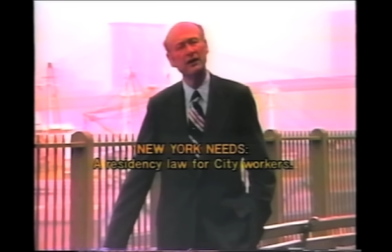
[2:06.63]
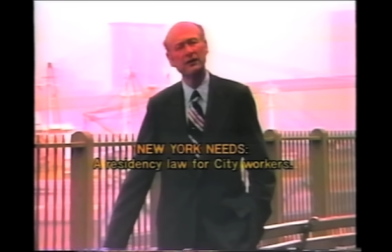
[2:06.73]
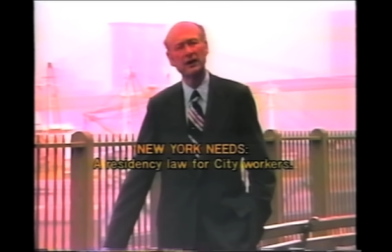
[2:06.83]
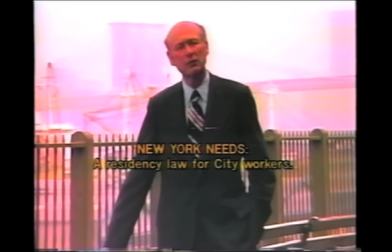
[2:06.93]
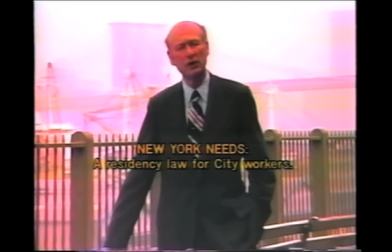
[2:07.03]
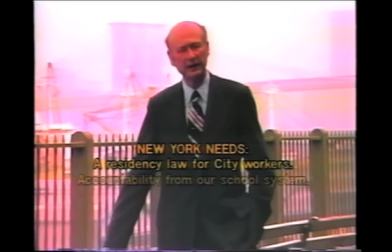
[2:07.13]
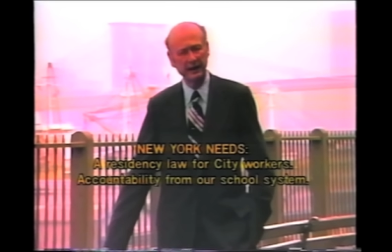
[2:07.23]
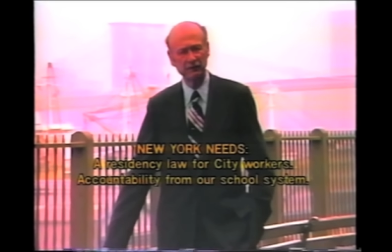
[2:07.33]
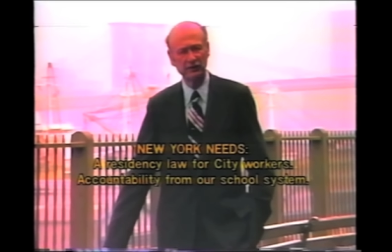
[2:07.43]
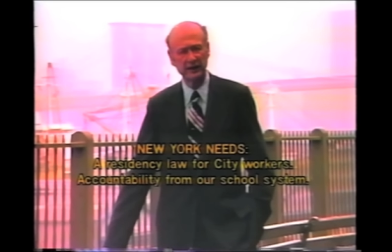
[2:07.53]
that I want
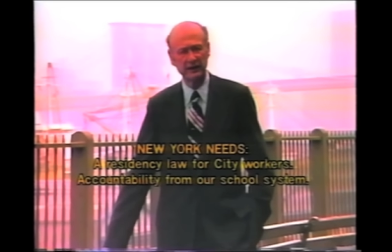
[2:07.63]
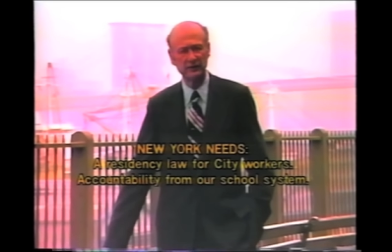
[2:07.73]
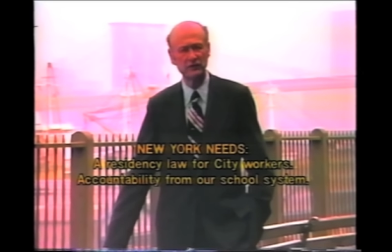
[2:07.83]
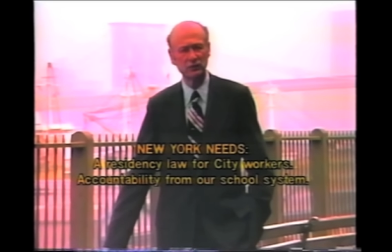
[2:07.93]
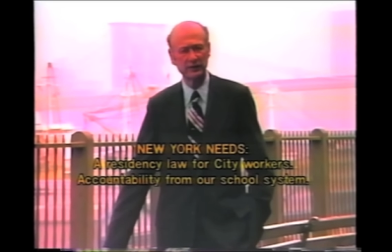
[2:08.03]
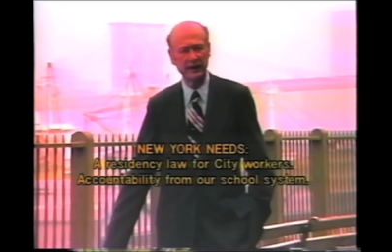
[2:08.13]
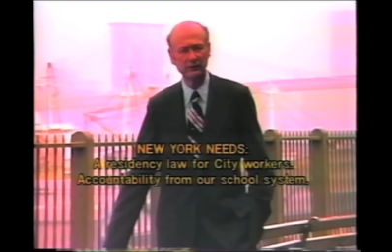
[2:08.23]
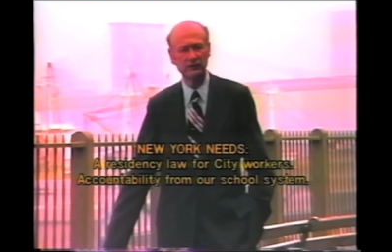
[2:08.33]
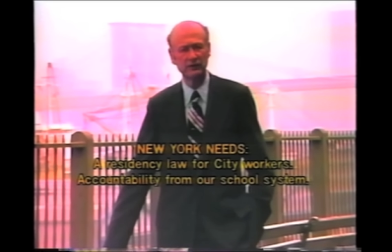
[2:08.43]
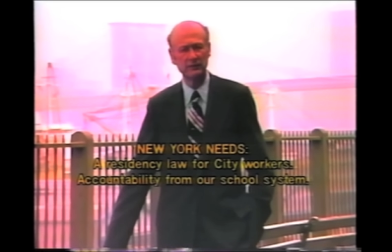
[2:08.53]
educators to
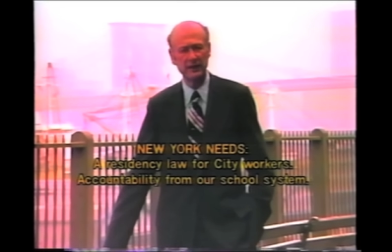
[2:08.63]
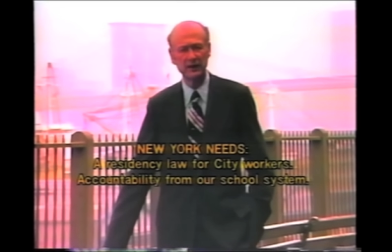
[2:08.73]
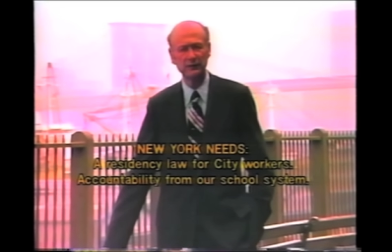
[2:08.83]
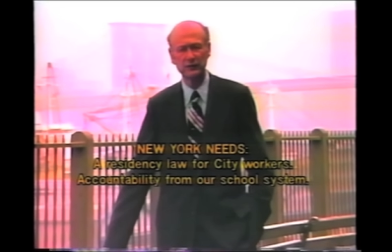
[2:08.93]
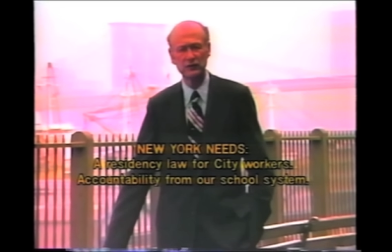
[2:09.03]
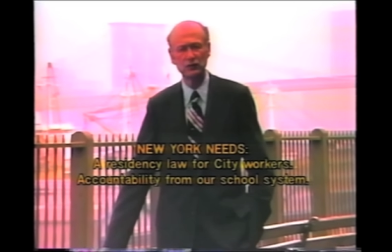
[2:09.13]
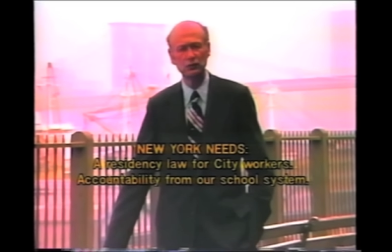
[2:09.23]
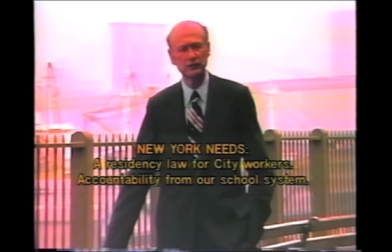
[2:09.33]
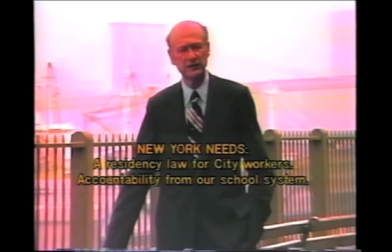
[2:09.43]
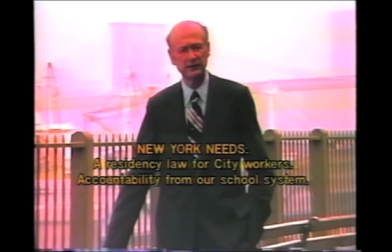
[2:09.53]
account to the mayor for
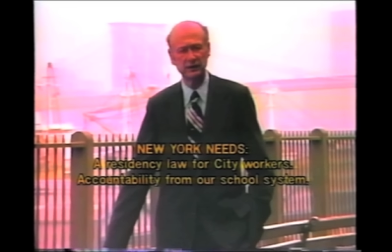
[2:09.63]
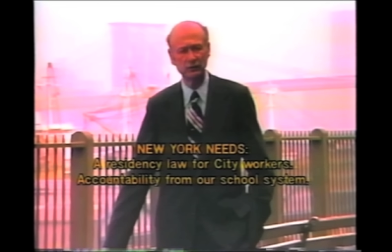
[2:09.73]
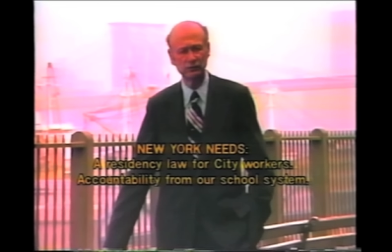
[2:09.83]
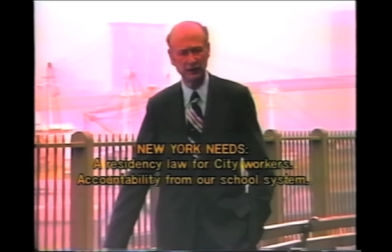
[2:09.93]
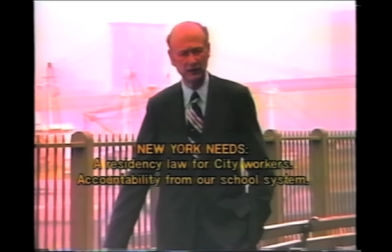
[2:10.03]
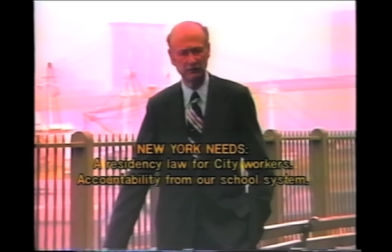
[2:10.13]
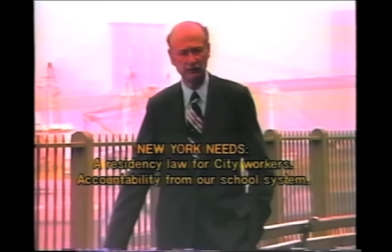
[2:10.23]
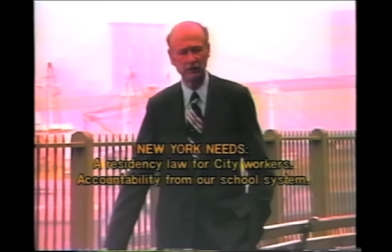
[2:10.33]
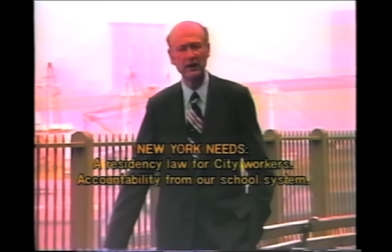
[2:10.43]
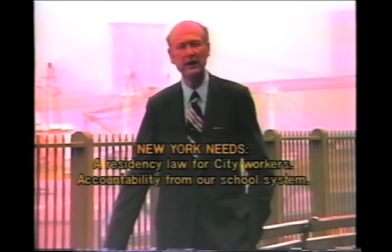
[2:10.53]
schools that don't
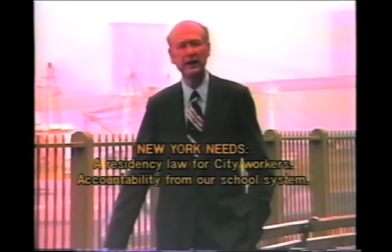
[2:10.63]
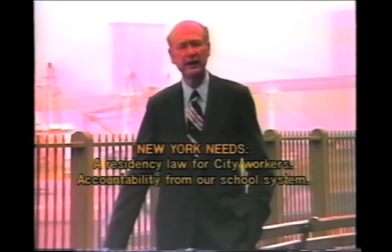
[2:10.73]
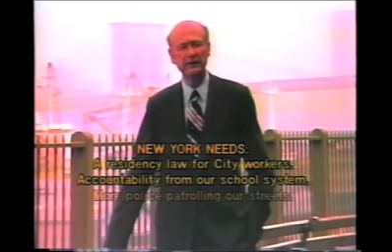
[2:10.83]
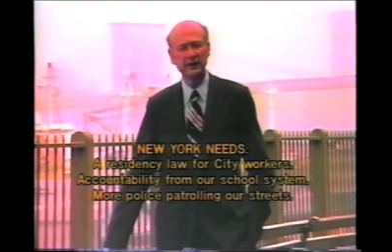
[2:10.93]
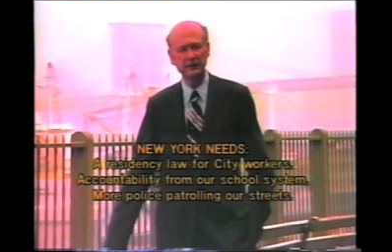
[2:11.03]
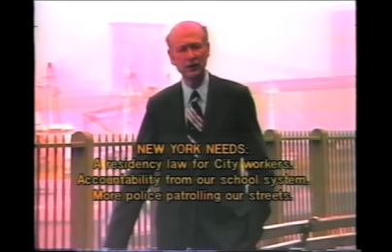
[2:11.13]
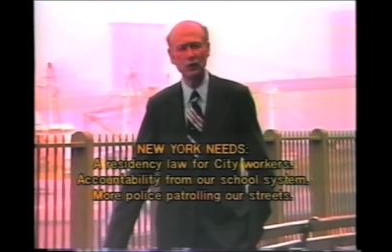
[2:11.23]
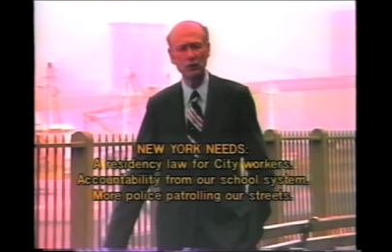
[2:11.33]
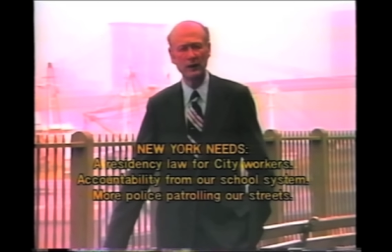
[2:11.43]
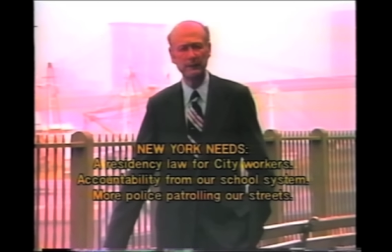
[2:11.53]
teach, and that I
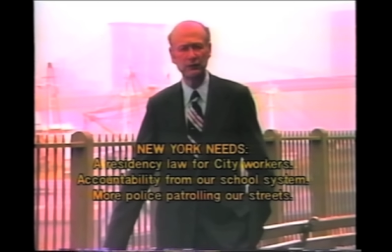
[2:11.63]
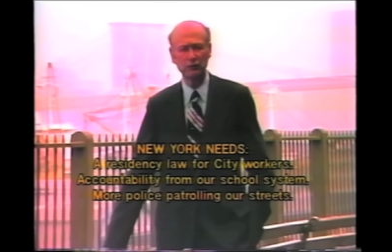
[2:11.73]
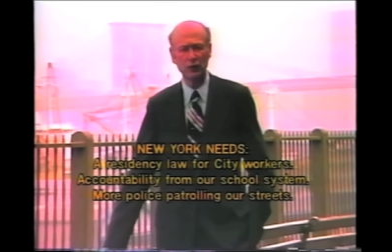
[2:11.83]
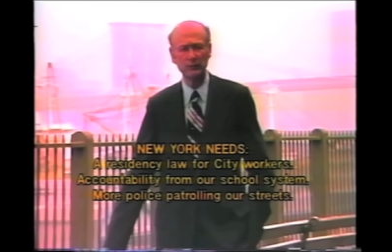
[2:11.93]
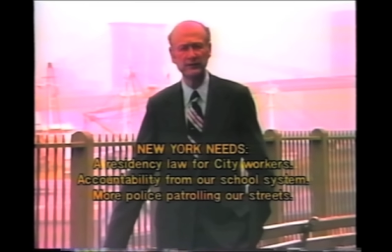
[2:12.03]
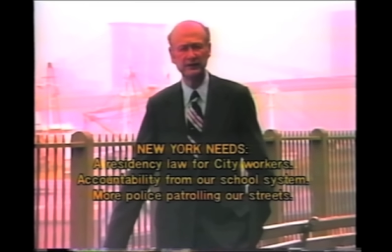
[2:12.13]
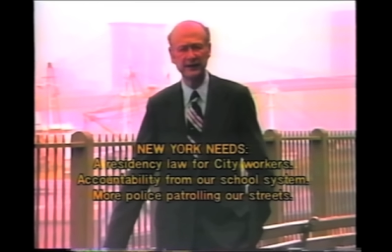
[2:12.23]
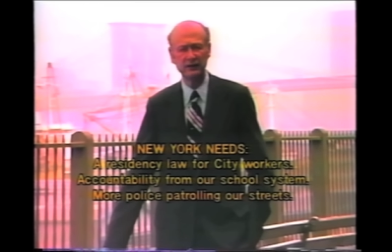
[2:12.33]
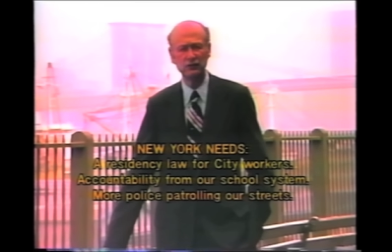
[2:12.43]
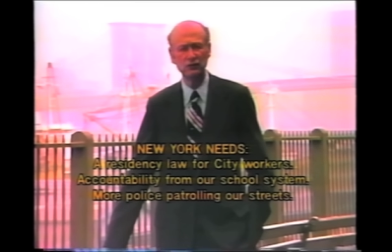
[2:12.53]
don't want patrolmen to
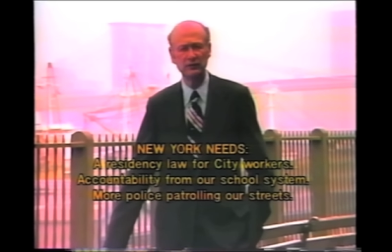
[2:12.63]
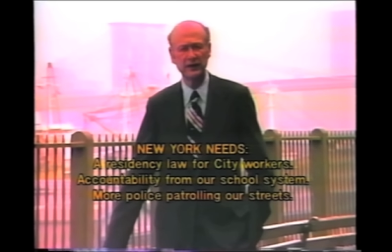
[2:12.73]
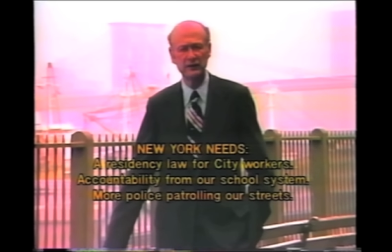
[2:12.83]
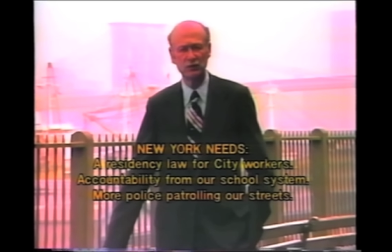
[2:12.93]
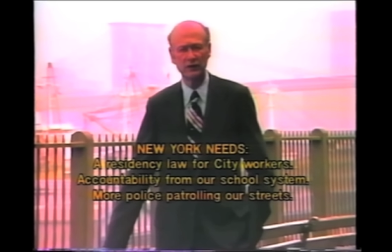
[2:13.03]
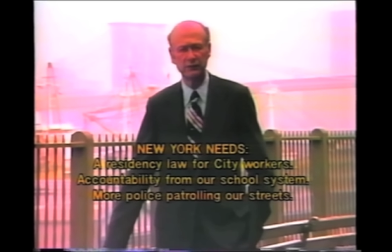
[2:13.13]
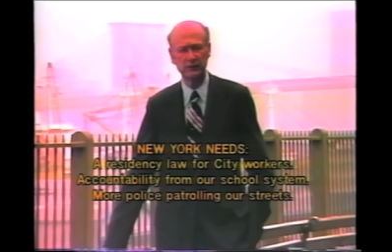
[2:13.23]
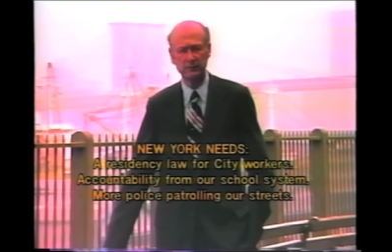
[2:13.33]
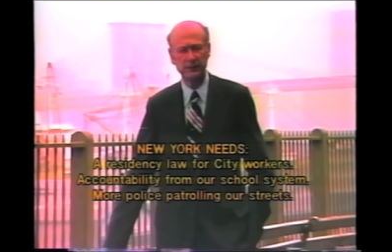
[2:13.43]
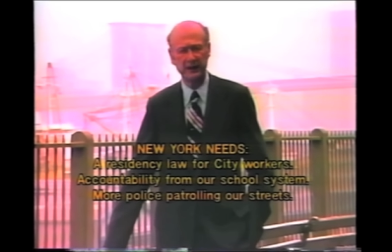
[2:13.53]
get two days off
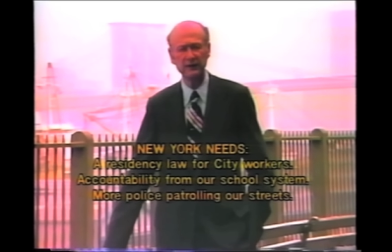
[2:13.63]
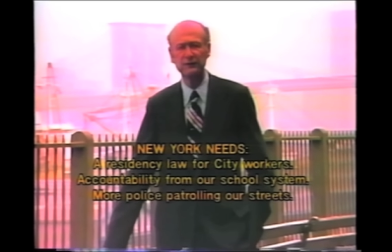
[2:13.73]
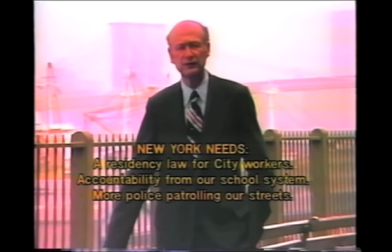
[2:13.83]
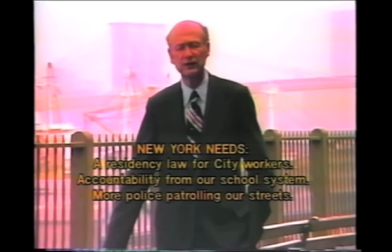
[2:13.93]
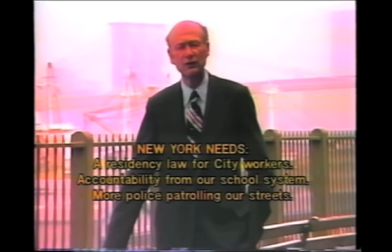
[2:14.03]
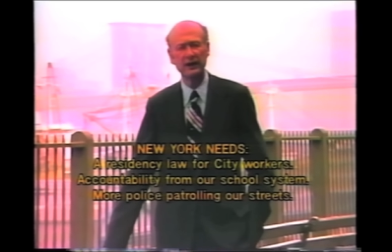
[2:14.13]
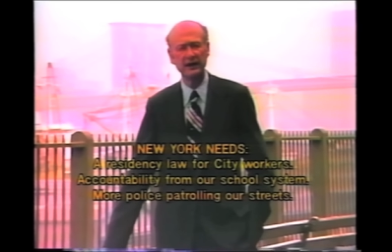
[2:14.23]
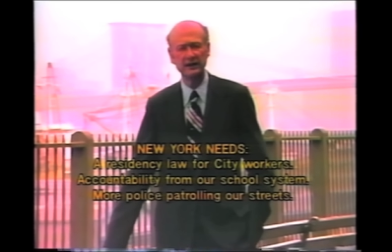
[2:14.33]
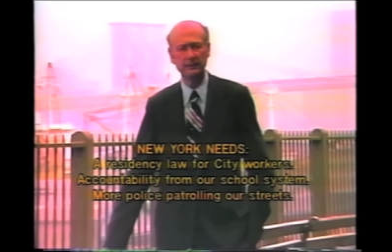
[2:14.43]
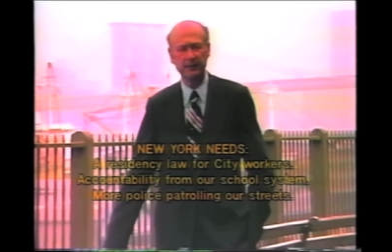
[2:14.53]
with pay for
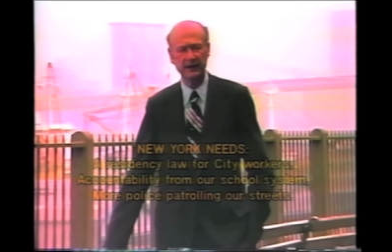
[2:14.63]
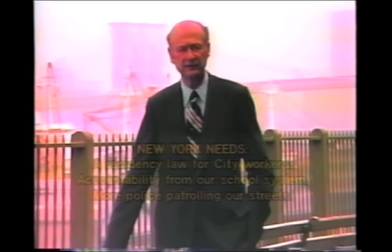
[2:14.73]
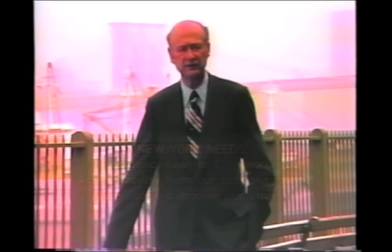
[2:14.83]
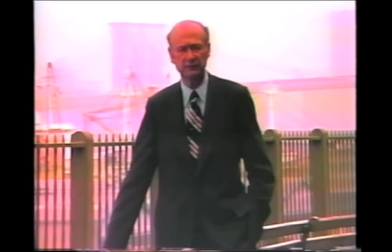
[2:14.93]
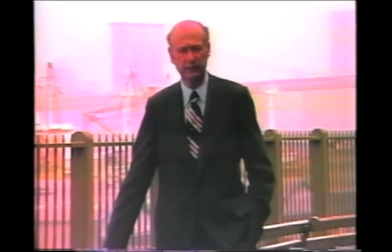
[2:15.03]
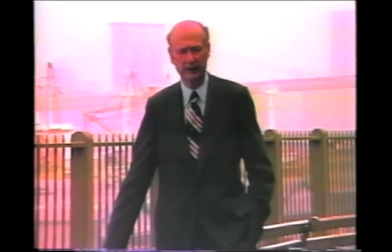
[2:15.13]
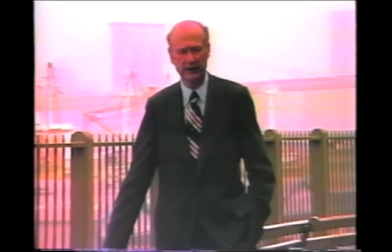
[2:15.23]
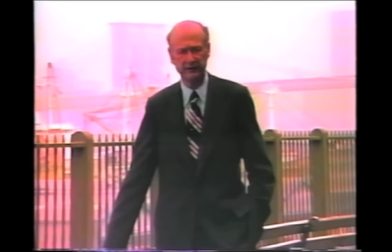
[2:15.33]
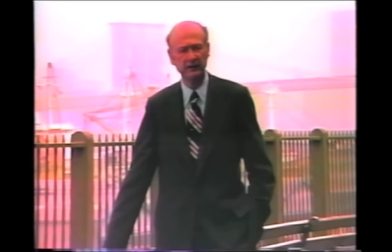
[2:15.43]
donating a pint of blood.